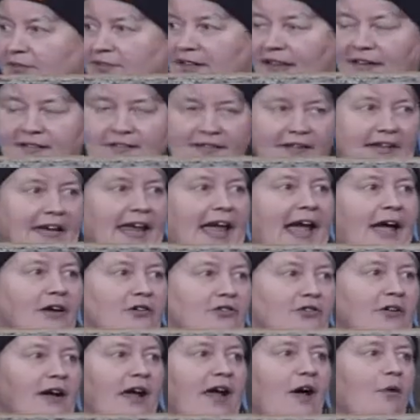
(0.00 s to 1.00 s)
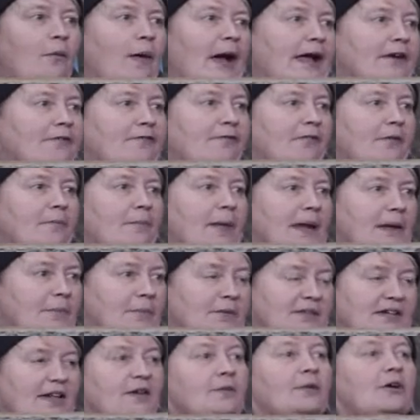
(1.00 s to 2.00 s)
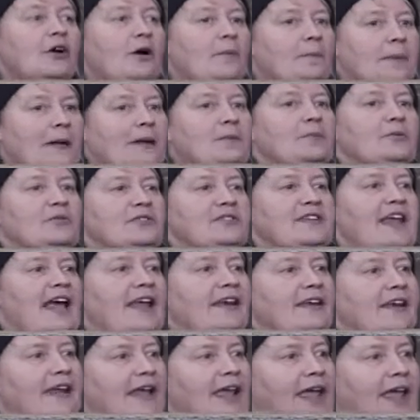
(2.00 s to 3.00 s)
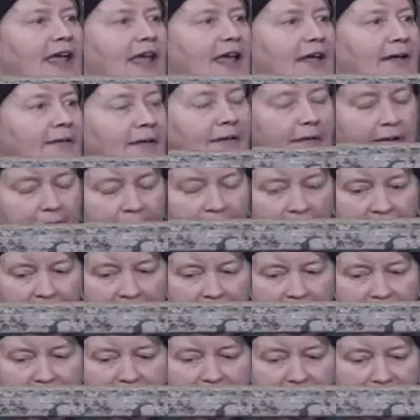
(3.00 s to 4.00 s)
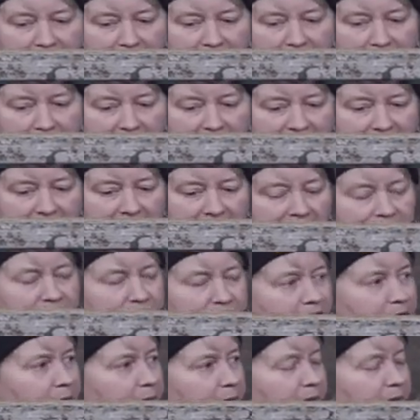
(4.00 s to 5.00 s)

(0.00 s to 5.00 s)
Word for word: say to the cows, right, away from me, particularly we've got people standing here. And I think this is particularly true